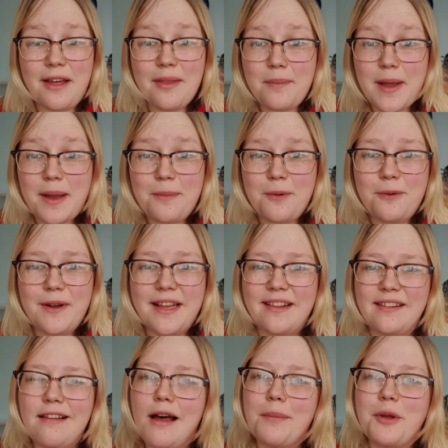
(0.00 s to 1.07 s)
other people in the
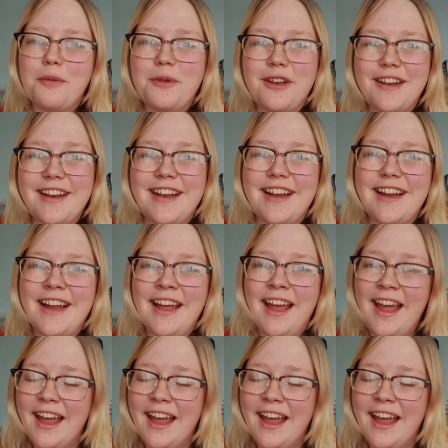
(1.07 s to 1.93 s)
LARP community.